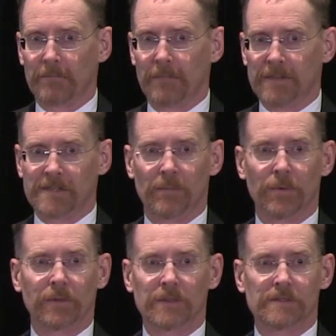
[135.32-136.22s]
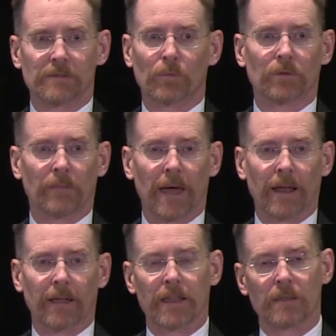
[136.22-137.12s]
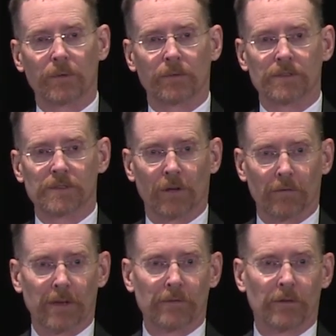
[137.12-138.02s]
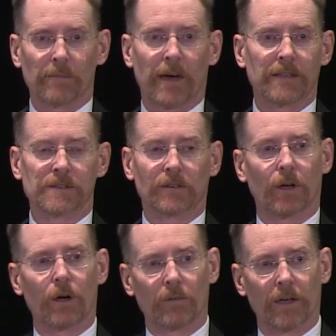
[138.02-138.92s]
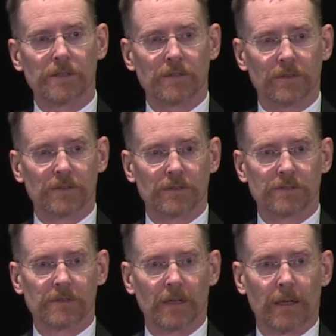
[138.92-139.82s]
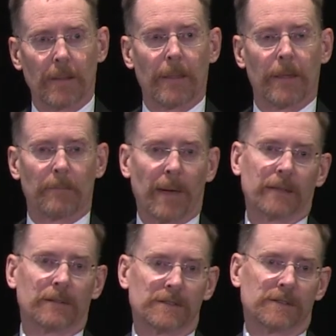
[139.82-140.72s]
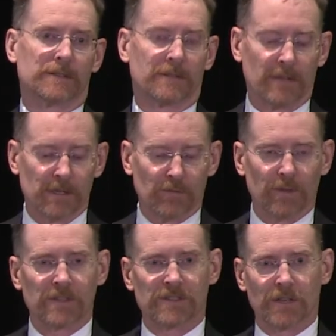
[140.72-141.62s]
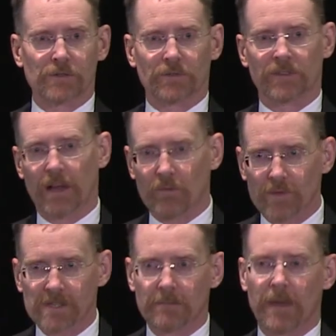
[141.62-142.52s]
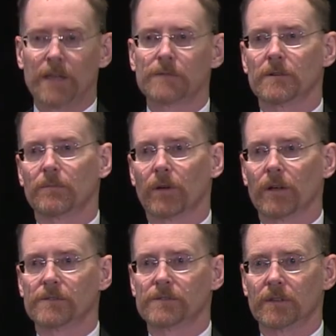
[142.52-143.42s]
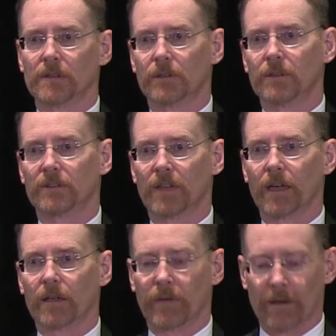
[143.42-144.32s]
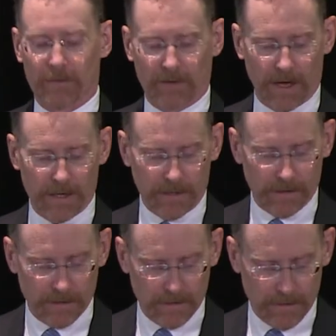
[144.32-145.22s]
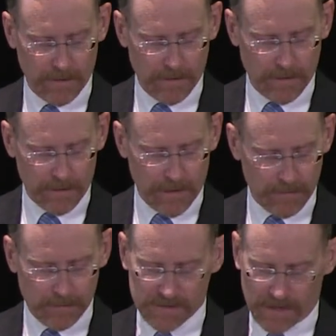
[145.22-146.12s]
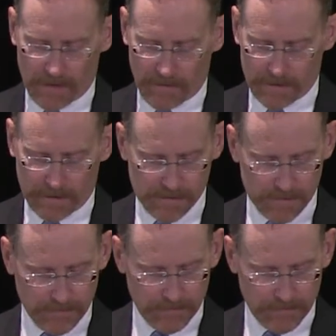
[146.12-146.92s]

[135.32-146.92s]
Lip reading: In some buildings, it wouldn't matter. In other buildings, you've got rent rebates, you've got a whole range of issues. Maintenance is really central to that risk management approach that you need to take around retaining star ratings.